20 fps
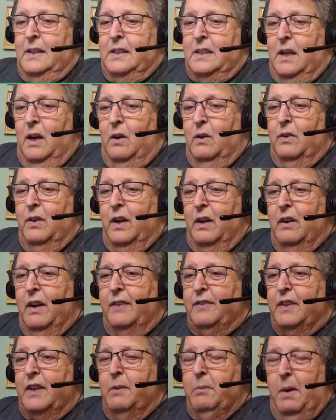So they're gonna
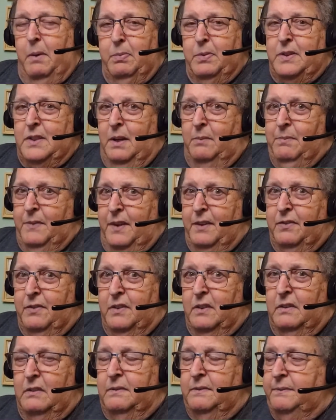have to come up with something
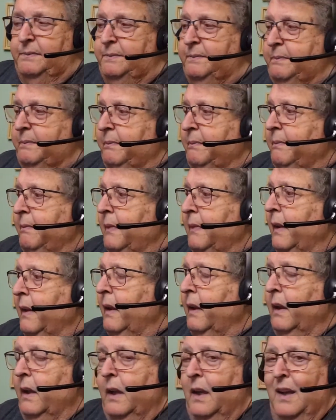different.
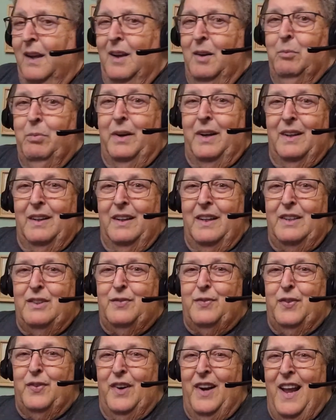But at least
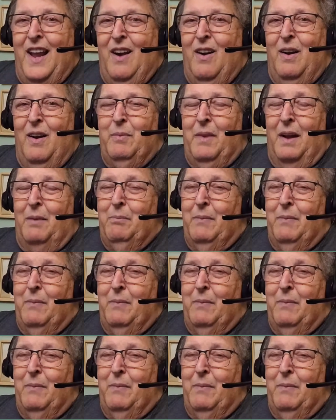for now, I'm not.